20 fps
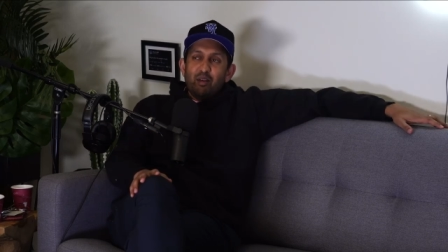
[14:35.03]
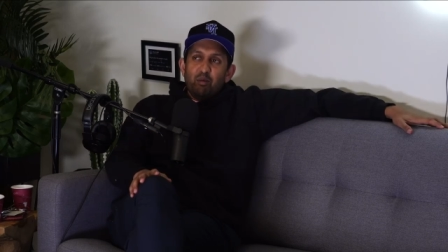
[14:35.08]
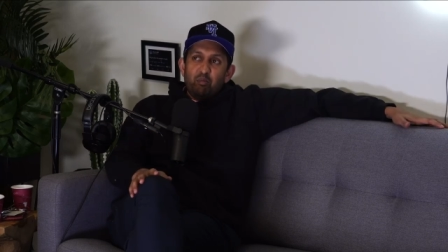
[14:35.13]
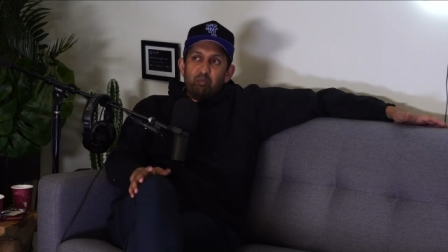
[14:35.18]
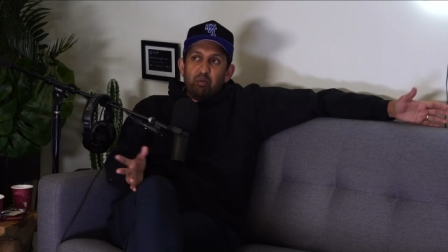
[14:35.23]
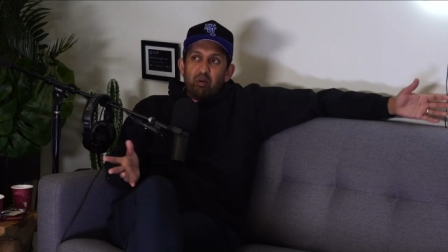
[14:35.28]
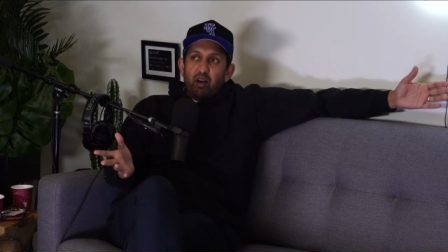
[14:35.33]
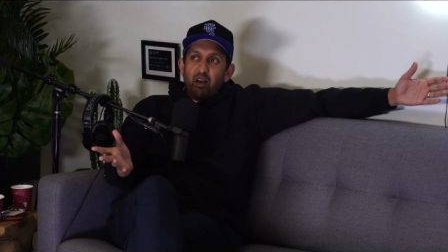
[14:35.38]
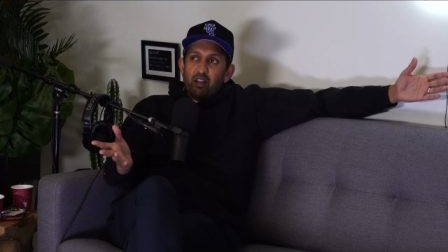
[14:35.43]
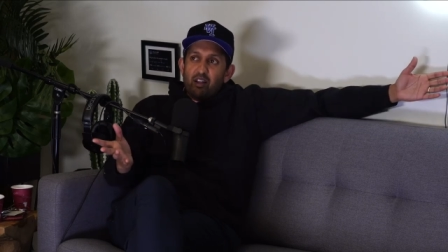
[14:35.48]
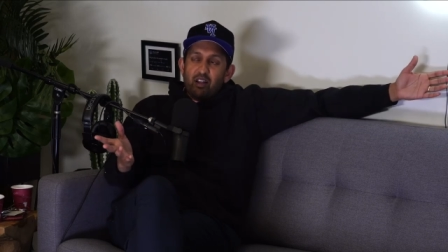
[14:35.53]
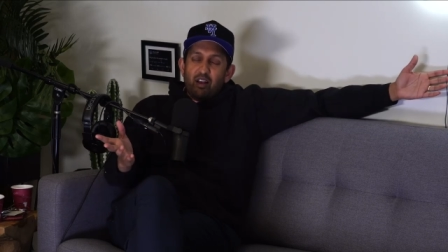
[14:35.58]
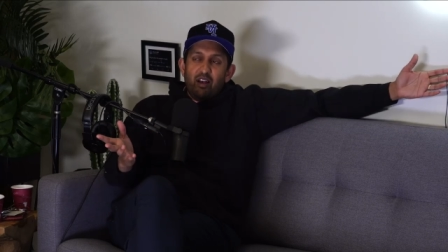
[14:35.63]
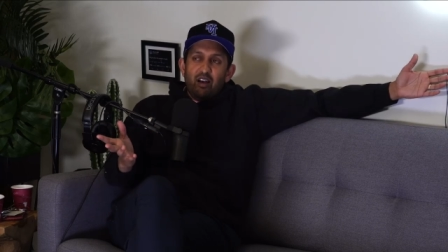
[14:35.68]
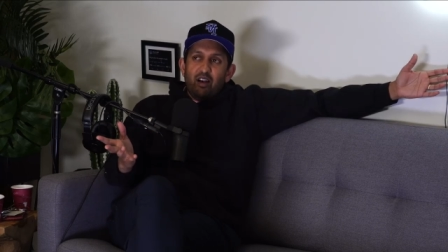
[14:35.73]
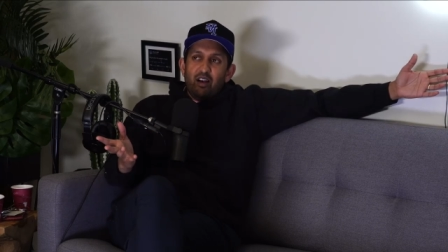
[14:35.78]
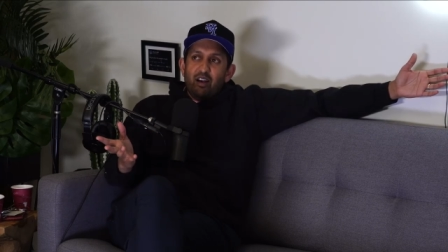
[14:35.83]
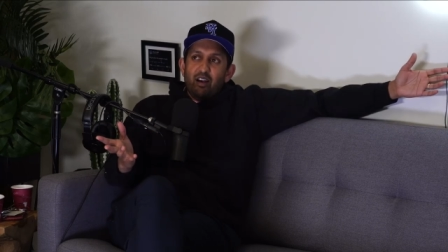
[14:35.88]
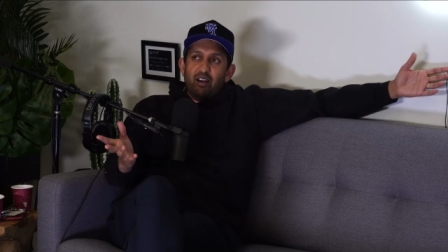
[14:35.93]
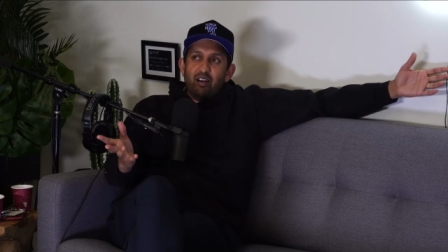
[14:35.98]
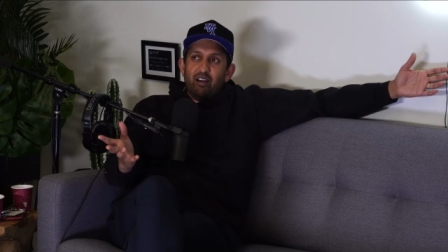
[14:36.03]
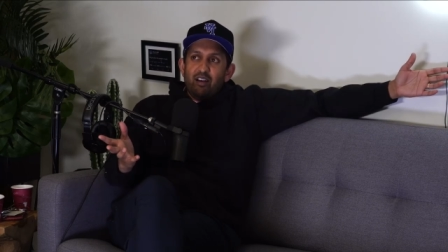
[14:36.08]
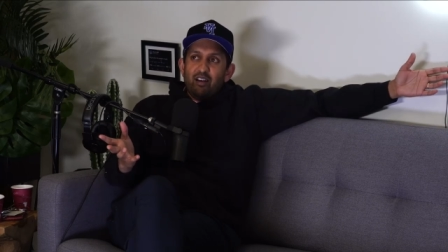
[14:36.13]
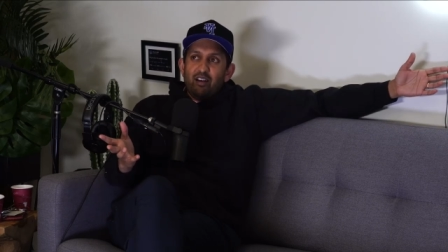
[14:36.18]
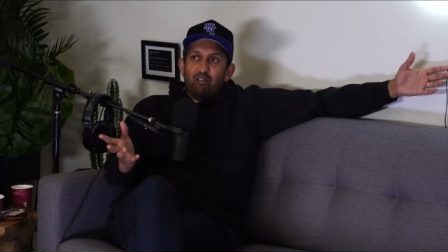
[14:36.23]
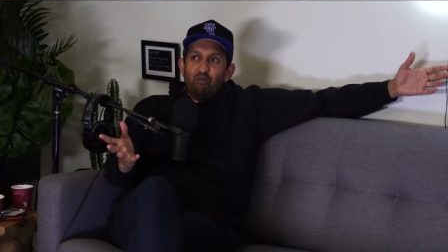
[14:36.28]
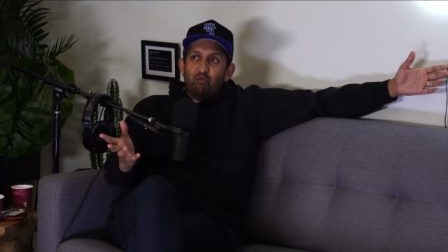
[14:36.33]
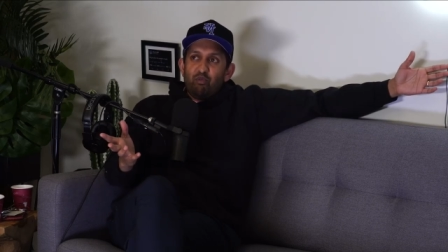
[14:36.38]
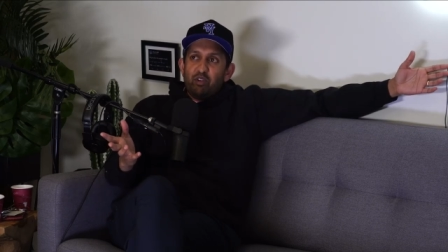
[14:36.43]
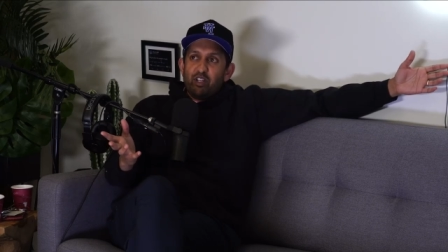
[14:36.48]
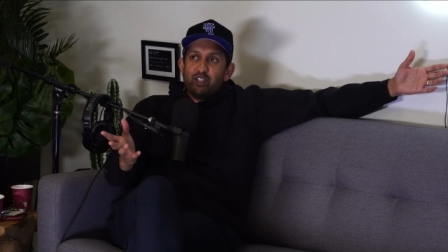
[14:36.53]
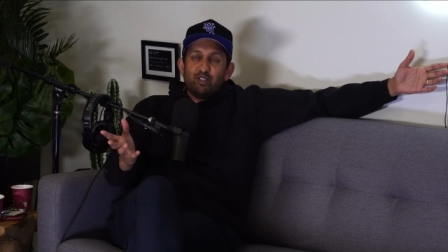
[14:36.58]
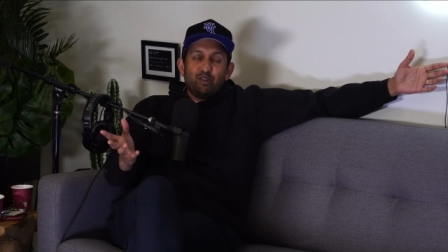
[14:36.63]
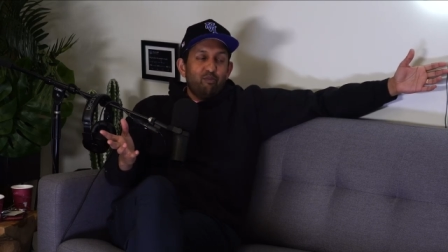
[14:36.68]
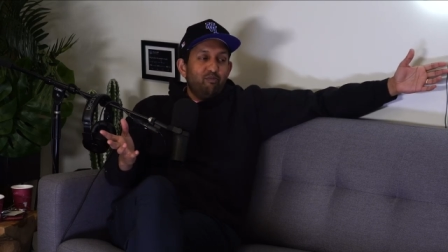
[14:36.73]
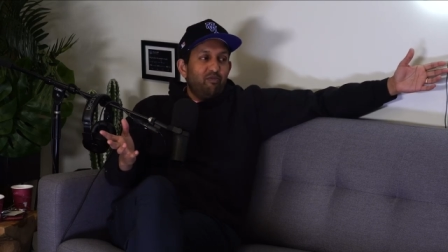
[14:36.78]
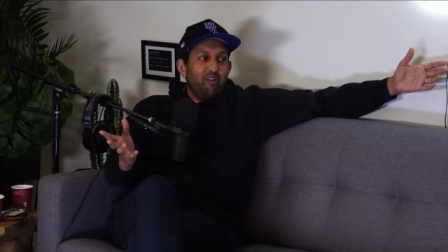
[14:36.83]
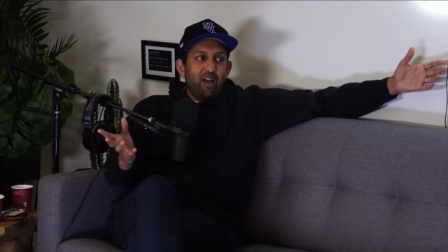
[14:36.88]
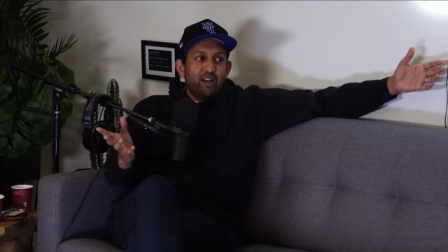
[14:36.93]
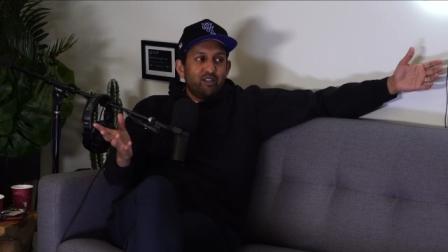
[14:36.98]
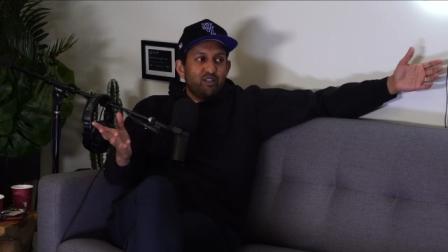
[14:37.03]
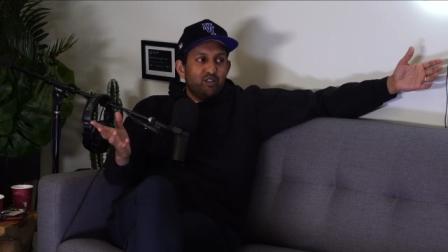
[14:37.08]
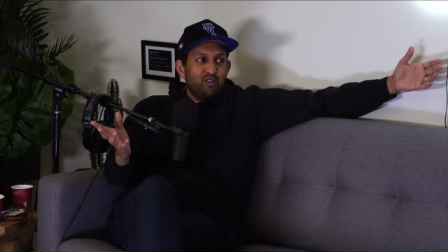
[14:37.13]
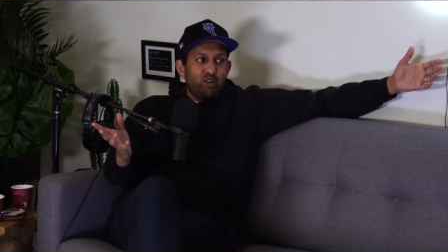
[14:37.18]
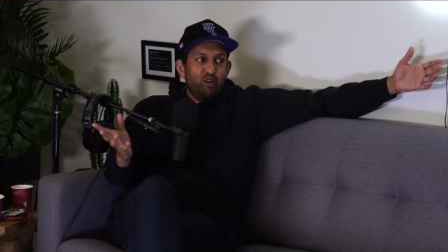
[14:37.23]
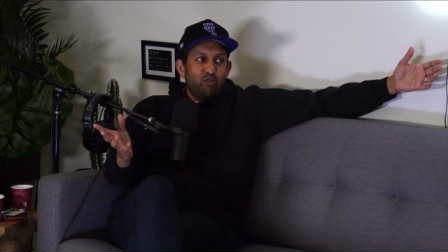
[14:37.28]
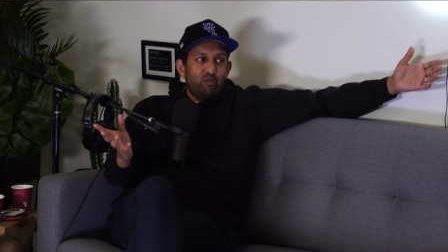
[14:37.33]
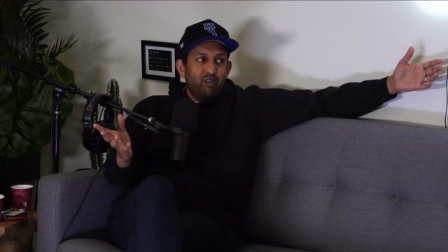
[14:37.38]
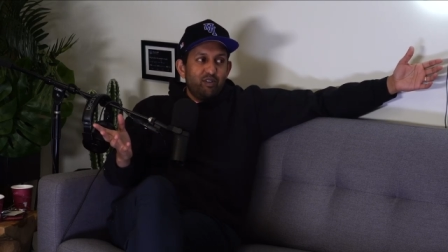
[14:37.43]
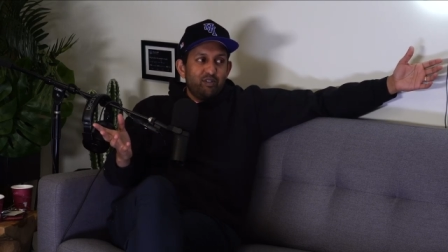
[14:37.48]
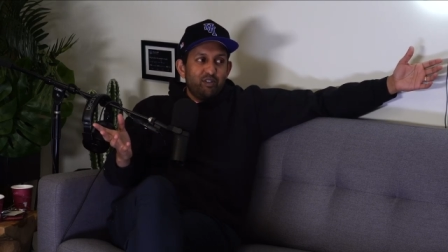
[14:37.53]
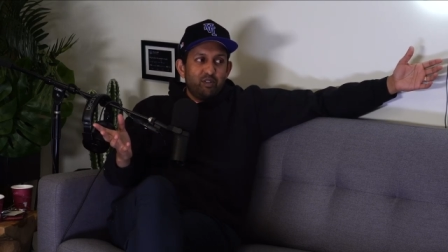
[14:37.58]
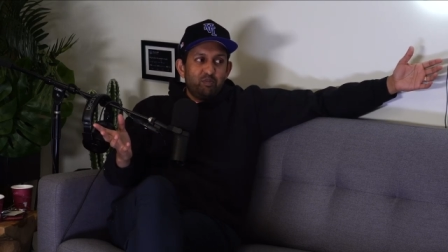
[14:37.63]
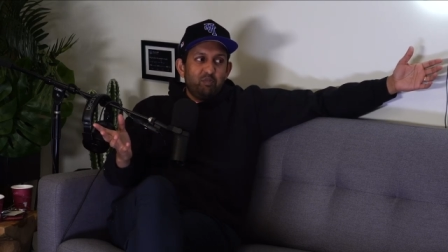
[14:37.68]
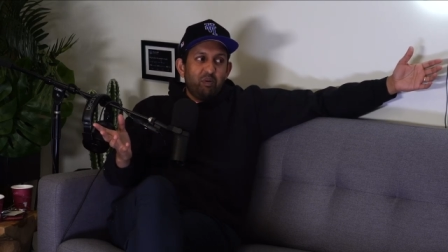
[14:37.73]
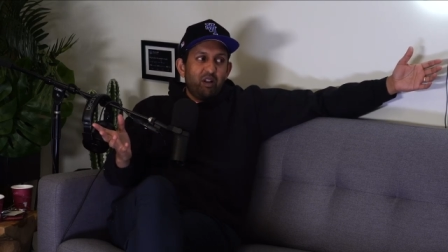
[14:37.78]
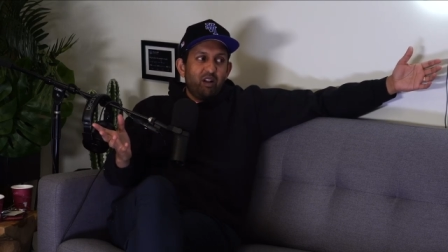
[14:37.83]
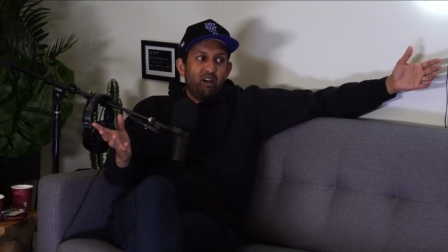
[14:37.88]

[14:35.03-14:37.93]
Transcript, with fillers: But uh, Rich from Fashion Nova just bought